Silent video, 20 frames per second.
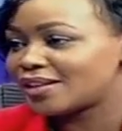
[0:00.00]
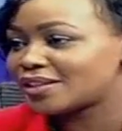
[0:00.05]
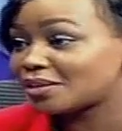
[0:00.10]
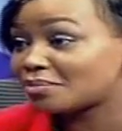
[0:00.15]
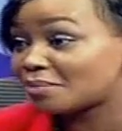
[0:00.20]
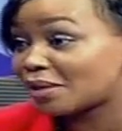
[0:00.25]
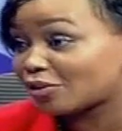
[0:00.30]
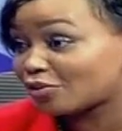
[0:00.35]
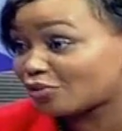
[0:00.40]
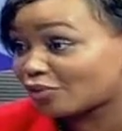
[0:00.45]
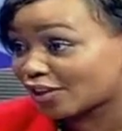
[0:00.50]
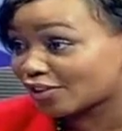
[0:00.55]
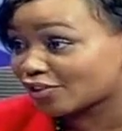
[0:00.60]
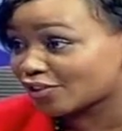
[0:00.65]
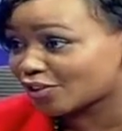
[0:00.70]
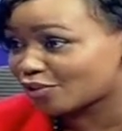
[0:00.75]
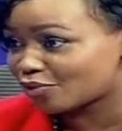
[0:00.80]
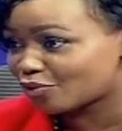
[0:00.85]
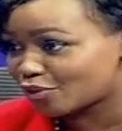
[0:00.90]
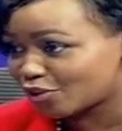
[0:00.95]

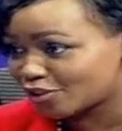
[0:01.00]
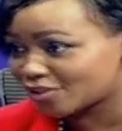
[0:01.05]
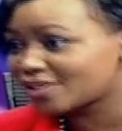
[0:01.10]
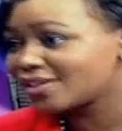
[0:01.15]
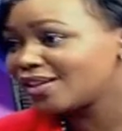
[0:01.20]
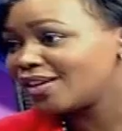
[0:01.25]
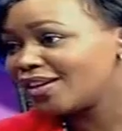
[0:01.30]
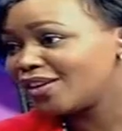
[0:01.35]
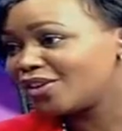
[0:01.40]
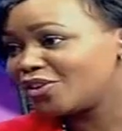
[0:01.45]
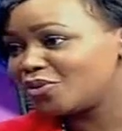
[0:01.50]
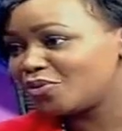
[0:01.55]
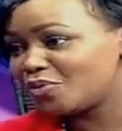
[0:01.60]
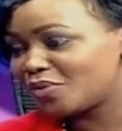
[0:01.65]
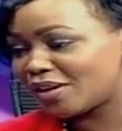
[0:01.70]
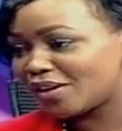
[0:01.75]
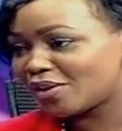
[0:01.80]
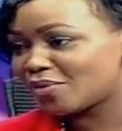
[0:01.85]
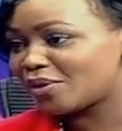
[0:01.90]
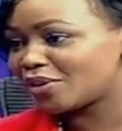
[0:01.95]
manufacturer? Of course, you
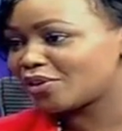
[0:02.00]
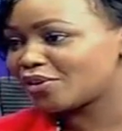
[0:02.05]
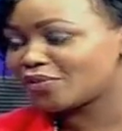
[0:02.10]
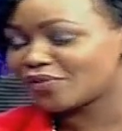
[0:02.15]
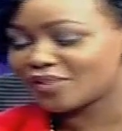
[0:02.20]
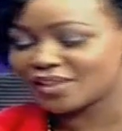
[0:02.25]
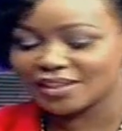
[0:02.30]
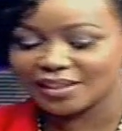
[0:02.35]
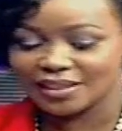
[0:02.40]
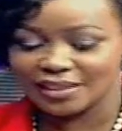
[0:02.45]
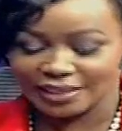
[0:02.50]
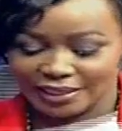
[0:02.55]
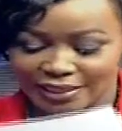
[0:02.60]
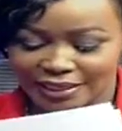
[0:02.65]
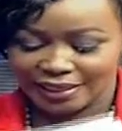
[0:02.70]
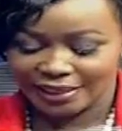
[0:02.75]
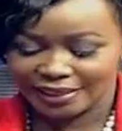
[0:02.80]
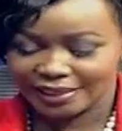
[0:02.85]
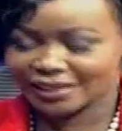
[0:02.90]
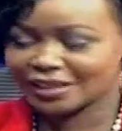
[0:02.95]
were one of the
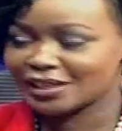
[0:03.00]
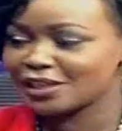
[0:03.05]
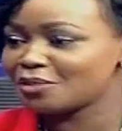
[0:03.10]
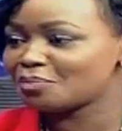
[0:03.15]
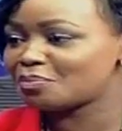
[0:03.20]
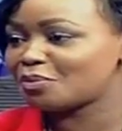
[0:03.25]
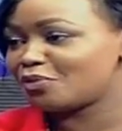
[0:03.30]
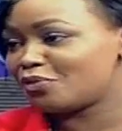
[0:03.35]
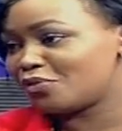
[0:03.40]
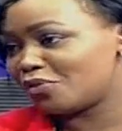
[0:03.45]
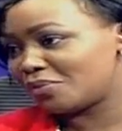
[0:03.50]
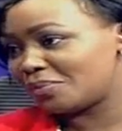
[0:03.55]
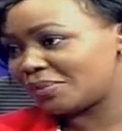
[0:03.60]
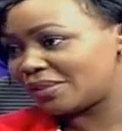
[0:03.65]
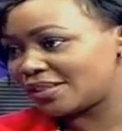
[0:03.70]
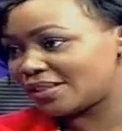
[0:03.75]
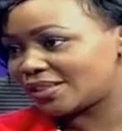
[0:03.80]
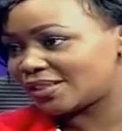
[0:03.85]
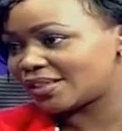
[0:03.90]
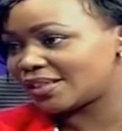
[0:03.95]
key performers
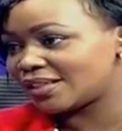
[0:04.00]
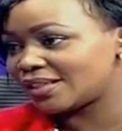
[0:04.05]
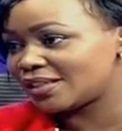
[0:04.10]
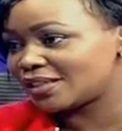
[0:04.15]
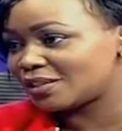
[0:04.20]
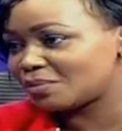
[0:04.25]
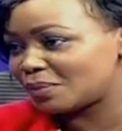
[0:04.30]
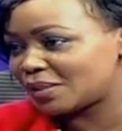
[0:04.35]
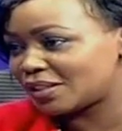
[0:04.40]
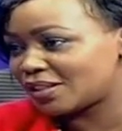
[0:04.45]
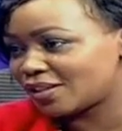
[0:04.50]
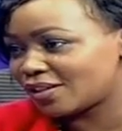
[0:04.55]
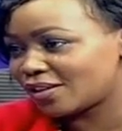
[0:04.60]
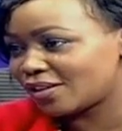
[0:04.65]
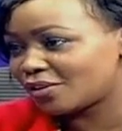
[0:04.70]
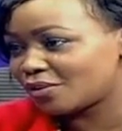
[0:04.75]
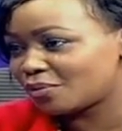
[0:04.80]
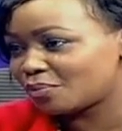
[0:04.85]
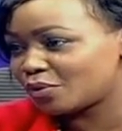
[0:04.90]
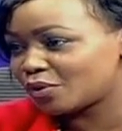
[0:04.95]
in this particular
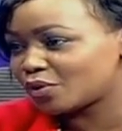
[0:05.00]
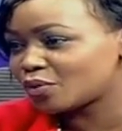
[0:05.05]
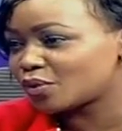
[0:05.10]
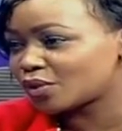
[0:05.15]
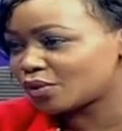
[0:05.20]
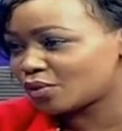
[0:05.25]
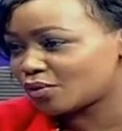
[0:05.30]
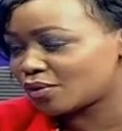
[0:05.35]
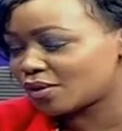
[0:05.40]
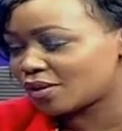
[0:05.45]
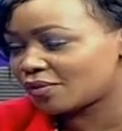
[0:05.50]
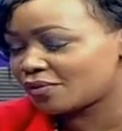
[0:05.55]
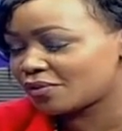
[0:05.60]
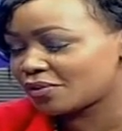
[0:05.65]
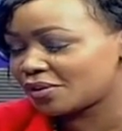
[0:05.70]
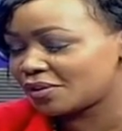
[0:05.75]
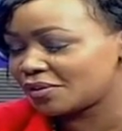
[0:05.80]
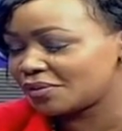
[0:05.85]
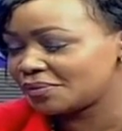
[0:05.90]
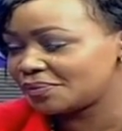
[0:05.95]
report. What stood out for
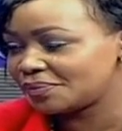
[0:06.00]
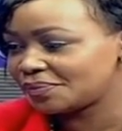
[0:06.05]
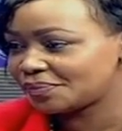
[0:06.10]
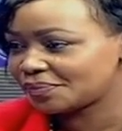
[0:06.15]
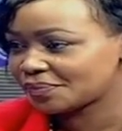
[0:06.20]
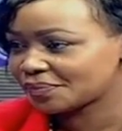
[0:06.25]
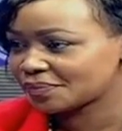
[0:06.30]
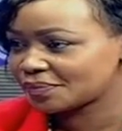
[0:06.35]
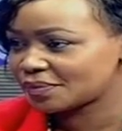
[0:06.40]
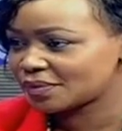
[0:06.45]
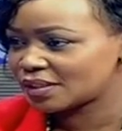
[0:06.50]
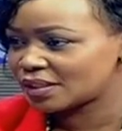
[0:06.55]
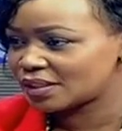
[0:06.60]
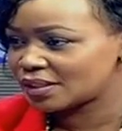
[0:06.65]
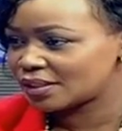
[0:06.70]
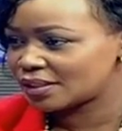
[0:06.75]
you? For me, what stood out for